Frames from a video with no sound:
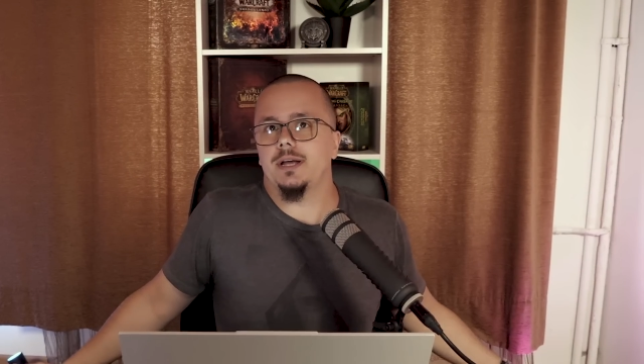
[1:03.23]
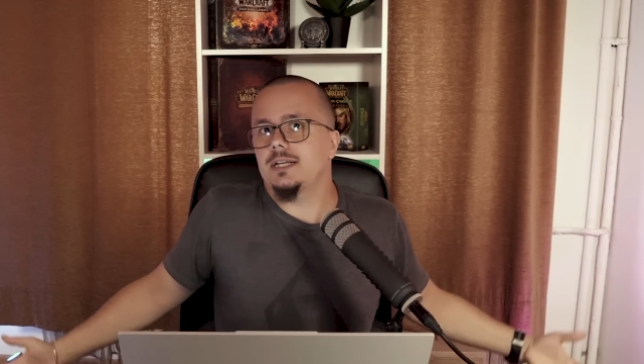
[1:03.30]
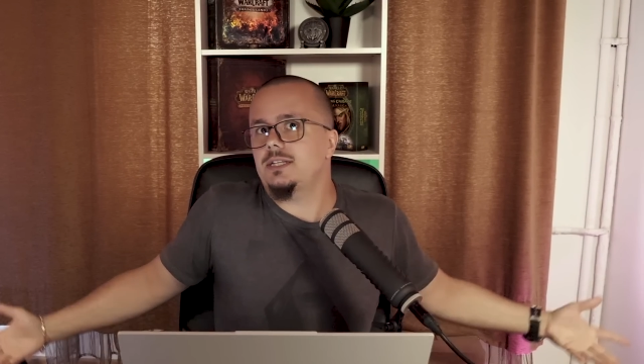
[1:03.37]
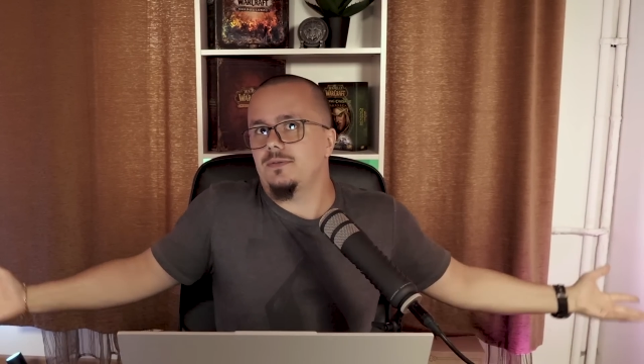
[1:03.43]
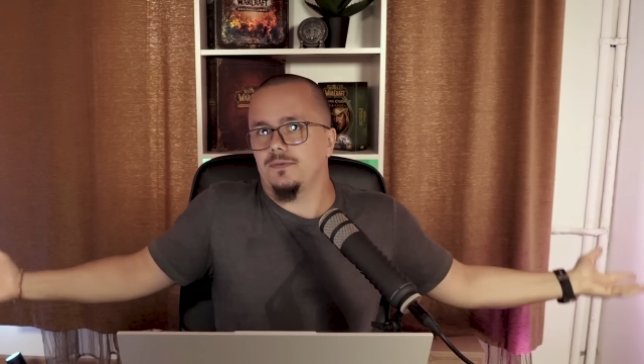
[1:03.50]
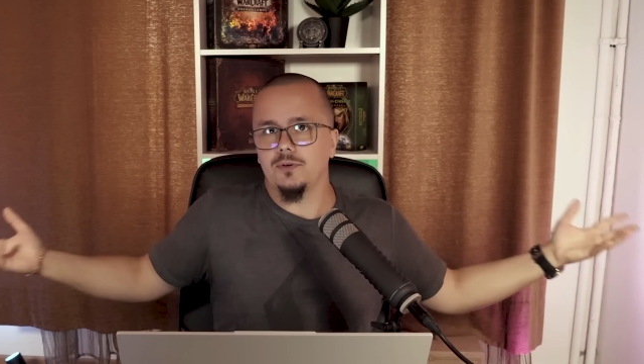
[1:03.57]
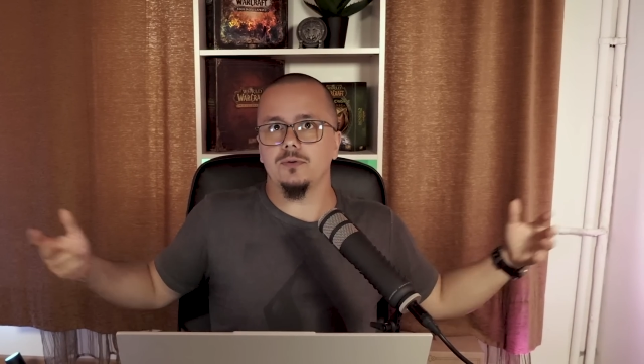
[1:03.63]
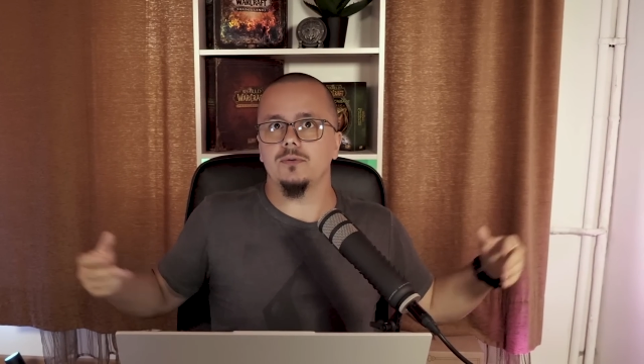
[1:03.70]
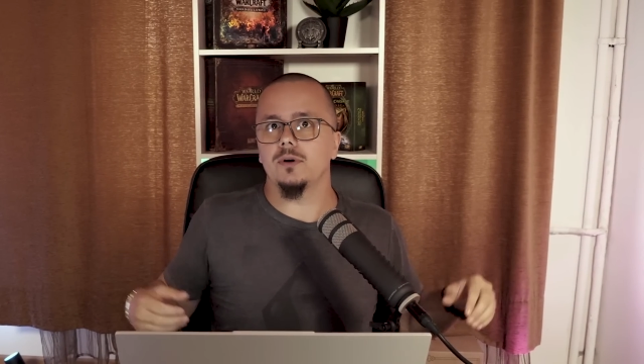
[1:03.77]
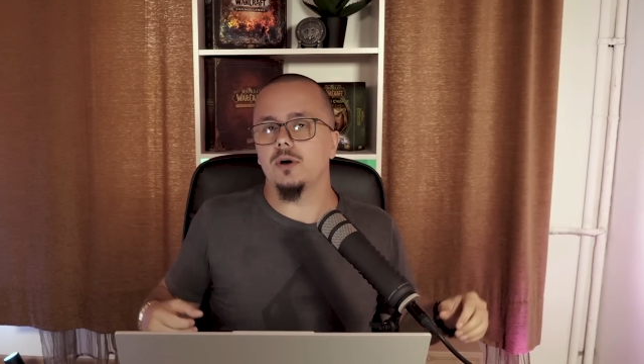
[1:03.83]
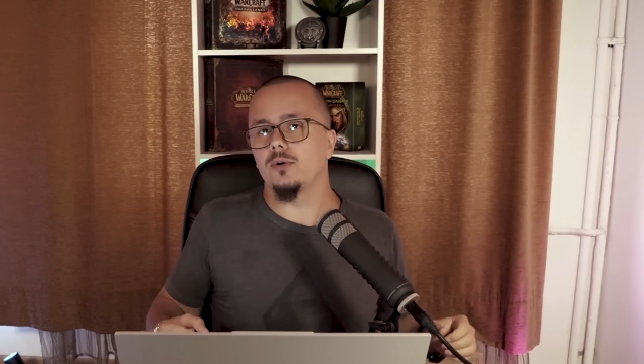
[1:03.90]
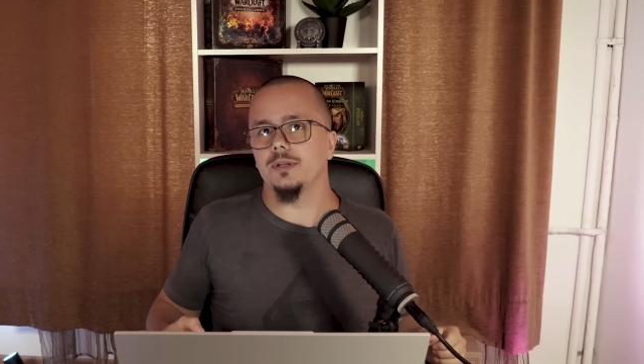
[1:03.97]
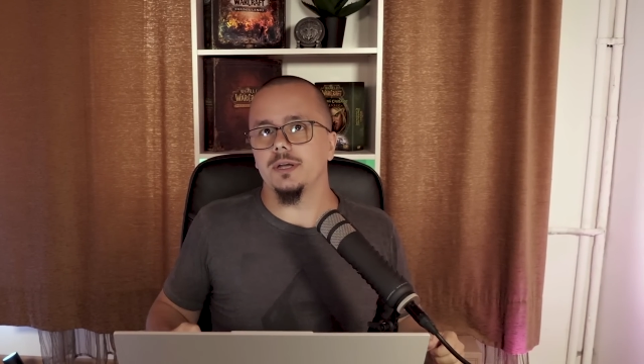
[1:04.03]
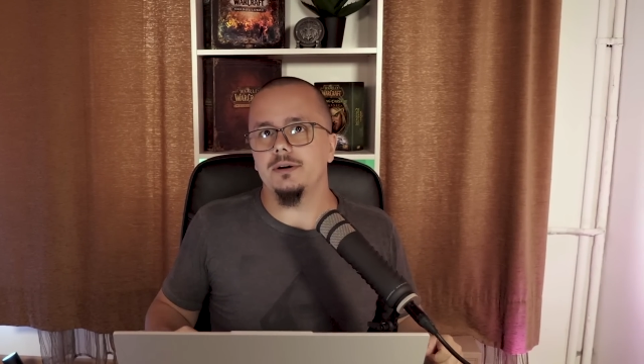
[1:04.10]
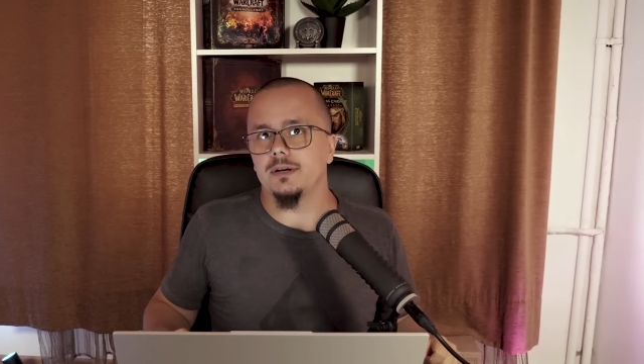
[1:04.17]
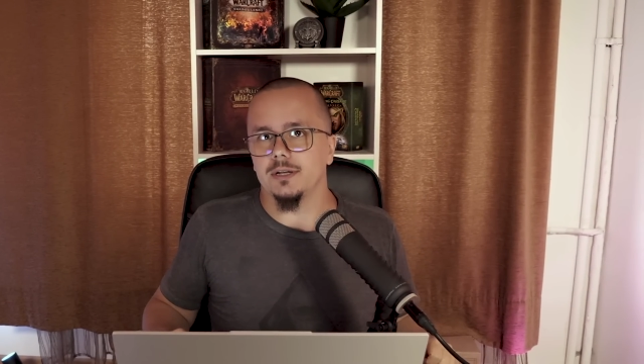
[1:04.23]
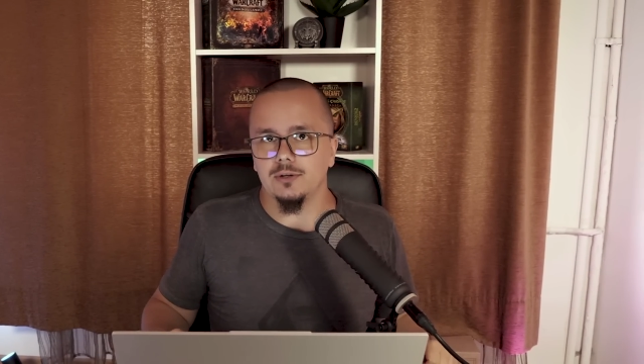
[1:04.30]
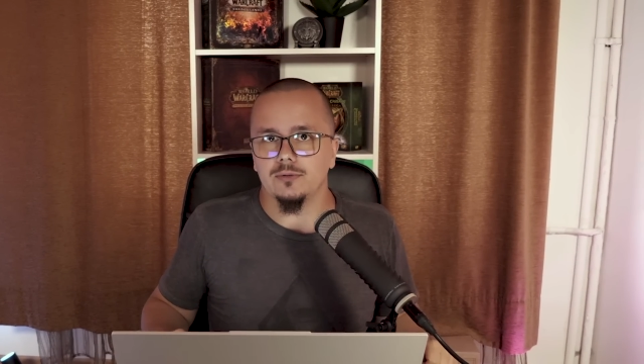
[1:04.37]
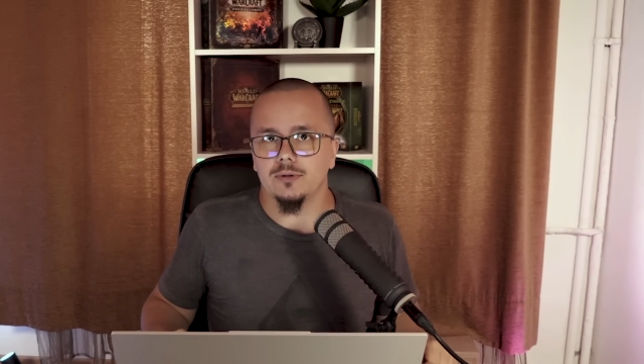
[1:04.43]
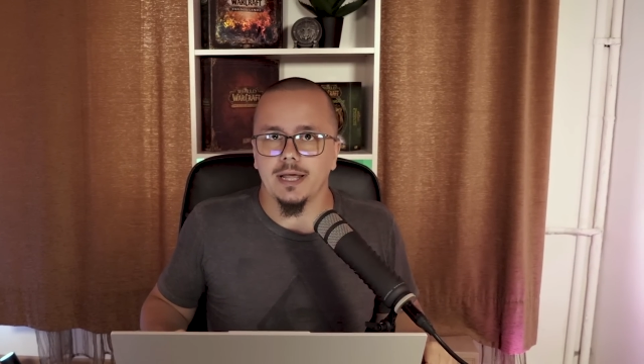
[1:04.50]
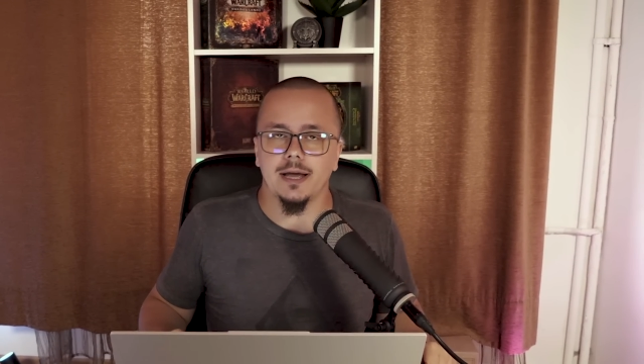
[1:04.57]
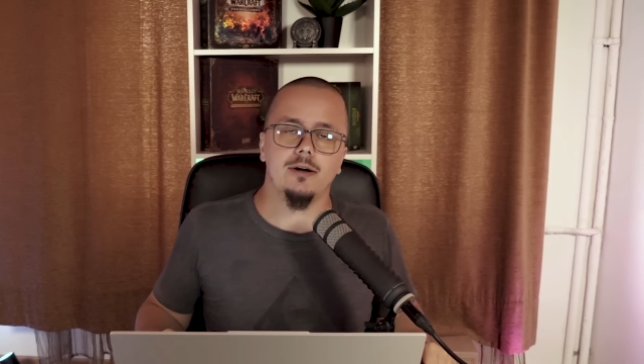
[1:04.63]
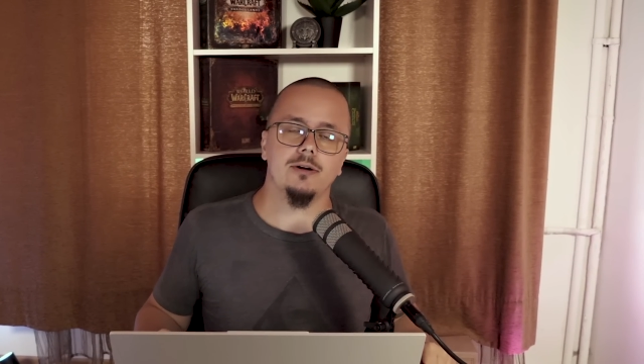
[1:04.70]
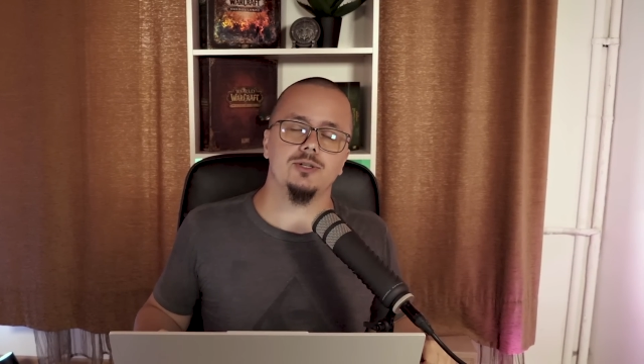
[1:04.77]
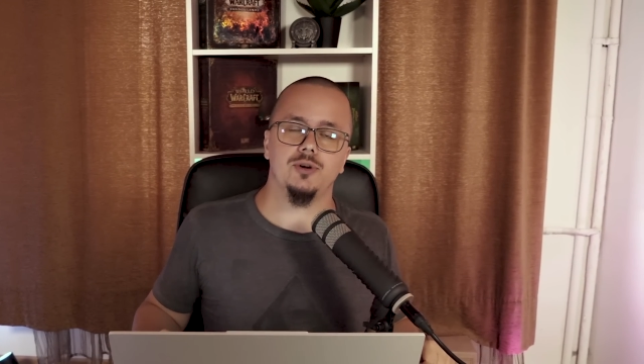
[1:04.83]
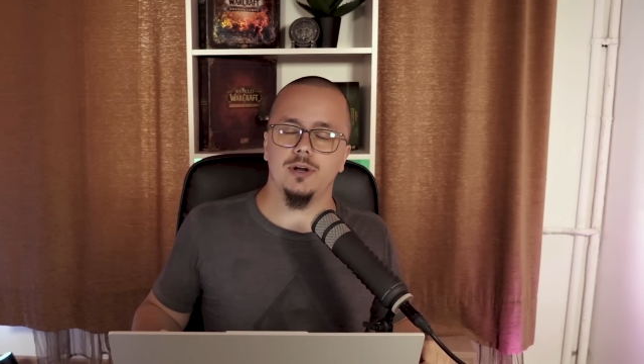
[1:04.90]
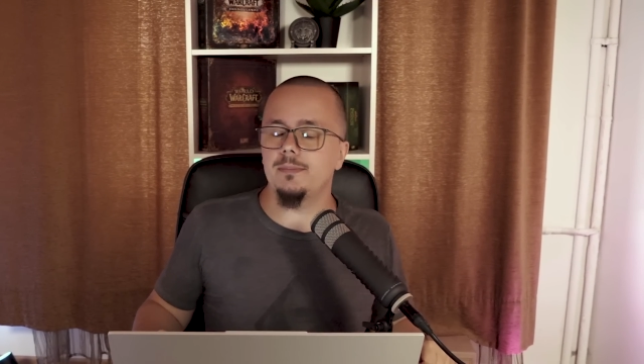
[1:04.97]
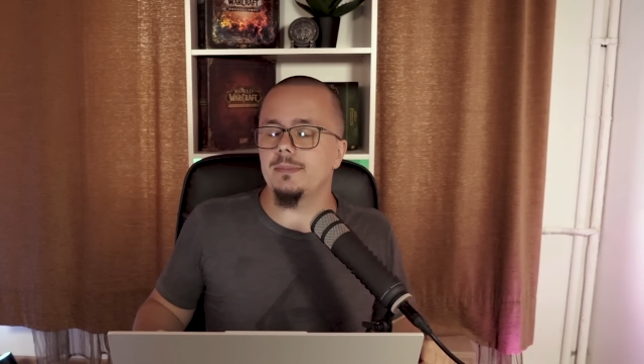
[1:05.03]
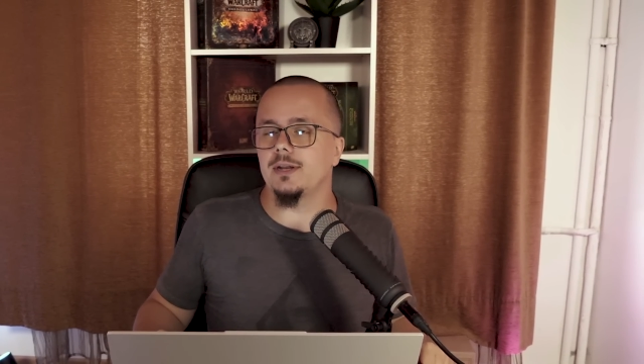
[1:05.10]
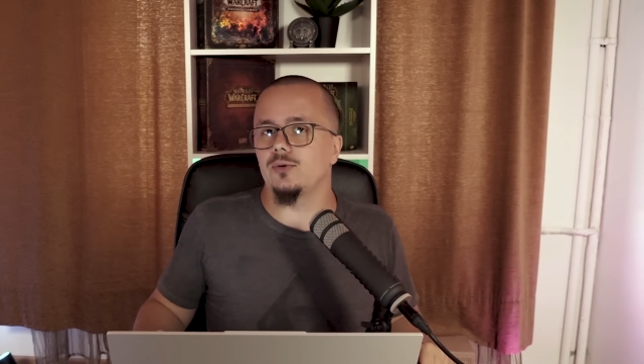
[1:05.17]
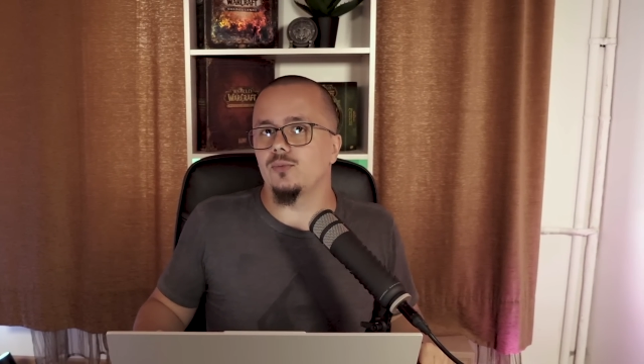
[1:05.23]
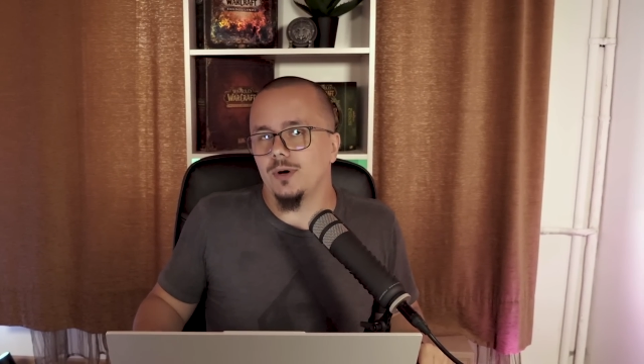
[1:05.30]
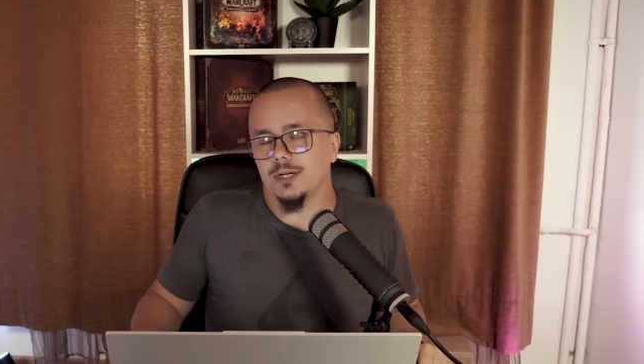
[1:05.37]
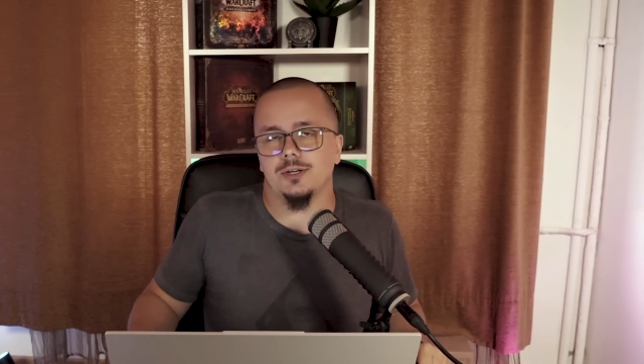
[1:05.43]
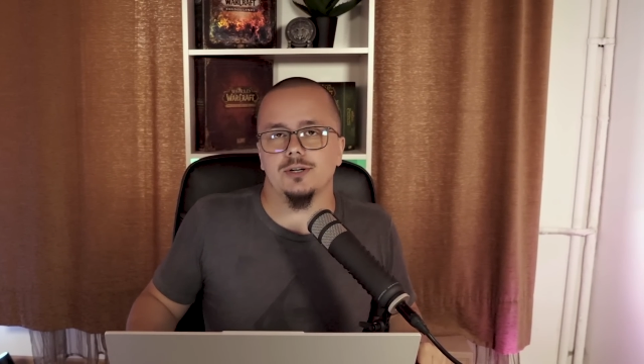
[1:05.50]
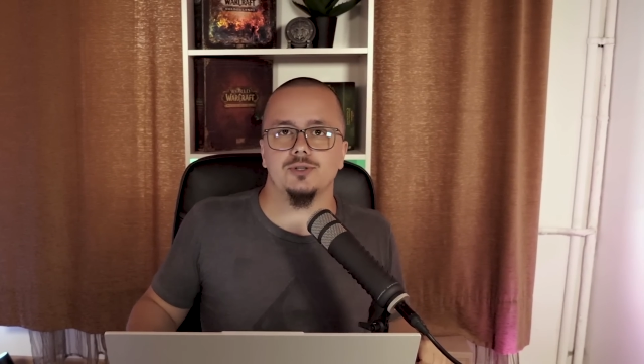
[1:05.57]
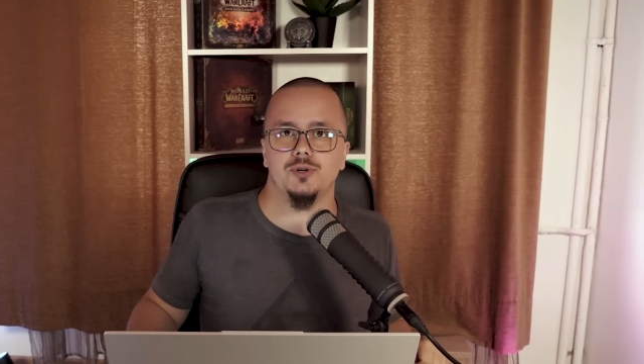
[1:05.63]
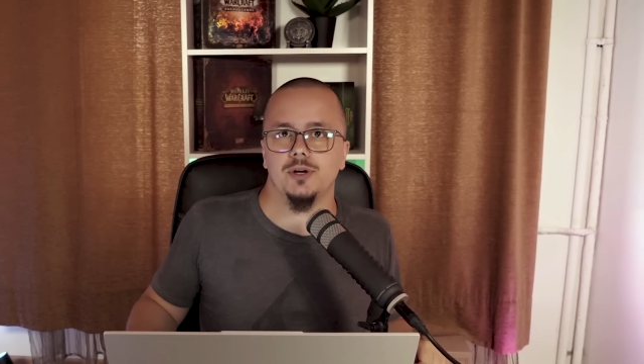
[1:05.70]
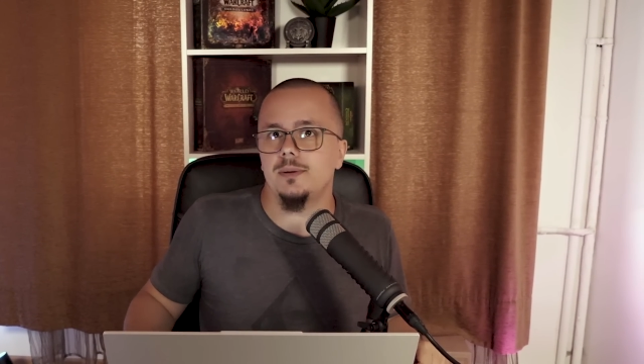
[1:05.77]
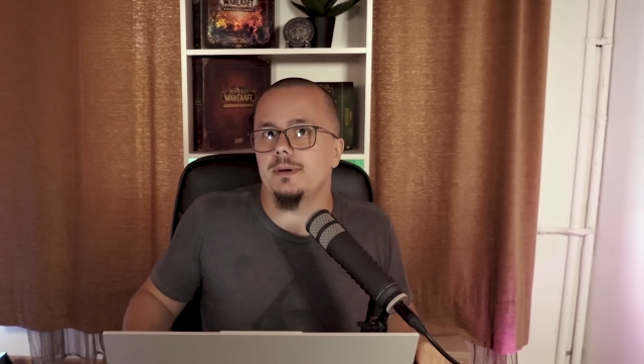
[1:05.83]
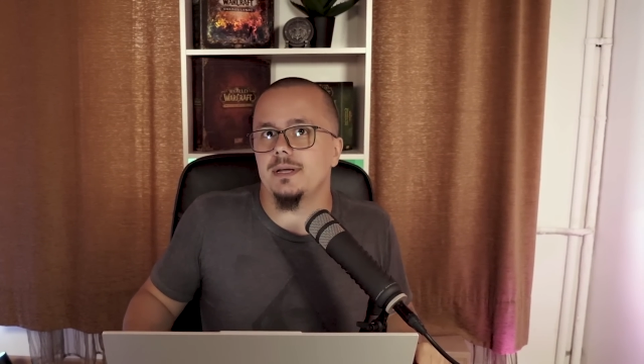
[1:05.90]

us if you go there and you like our stream and you watch our stream,